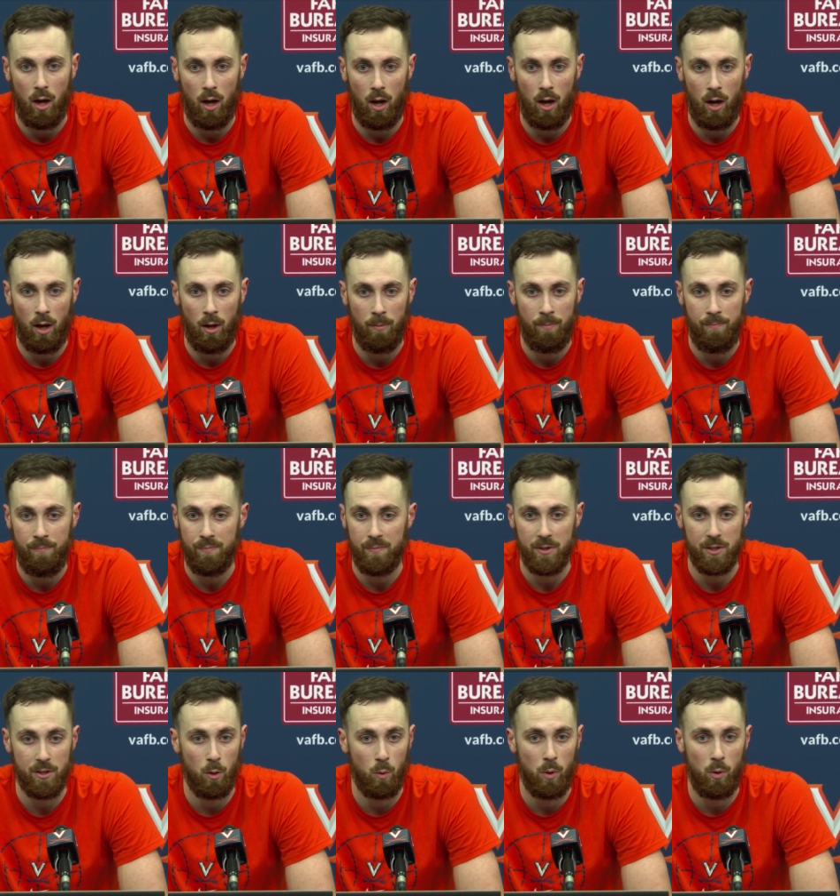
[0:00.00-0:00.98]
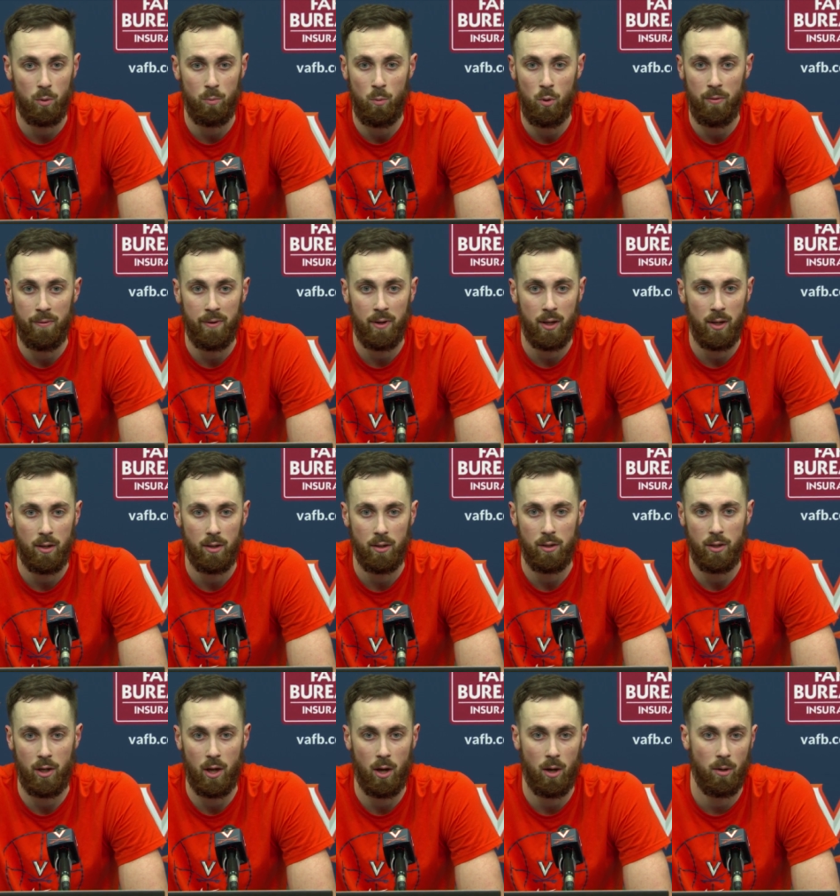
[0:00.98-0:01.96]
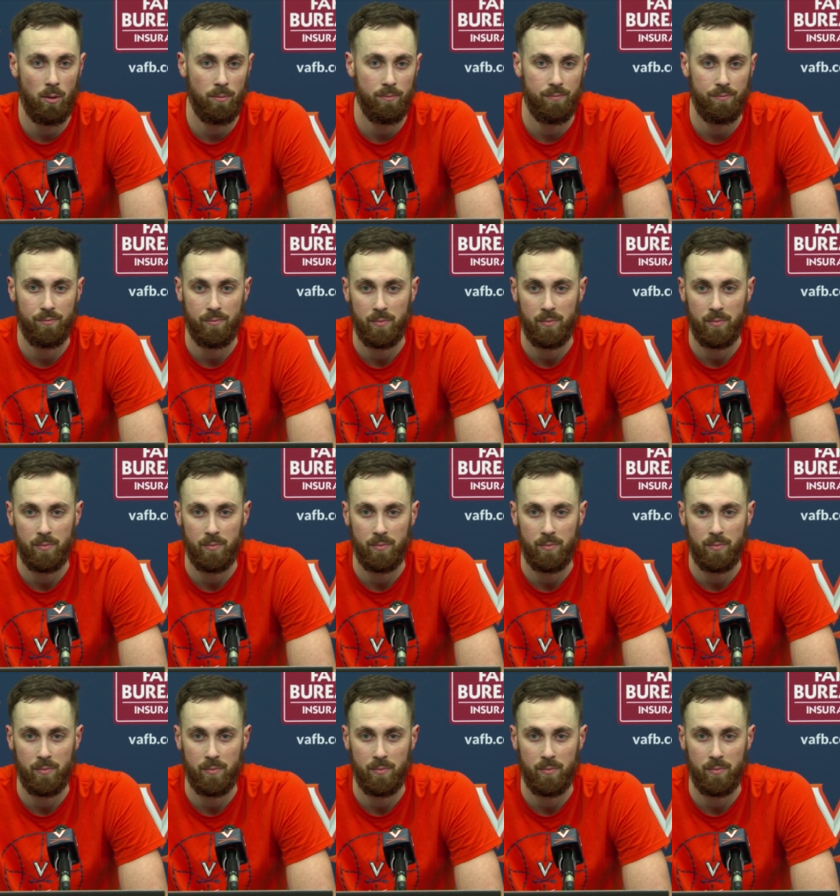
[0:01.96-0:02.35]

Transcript: Um, so we would move it, you know,